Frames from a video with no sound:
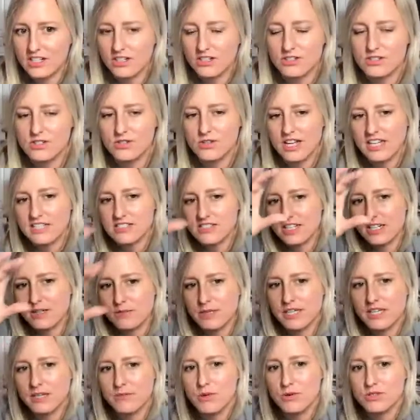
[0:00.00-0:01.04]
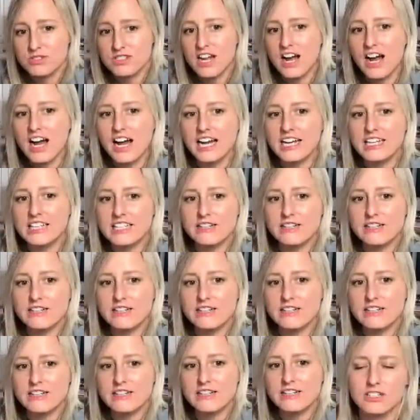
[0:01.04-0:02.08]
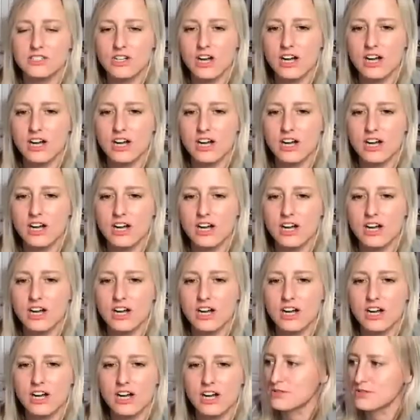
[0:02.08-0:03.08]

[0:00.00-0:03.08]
So that's going to be the most highly recommended doctor for you also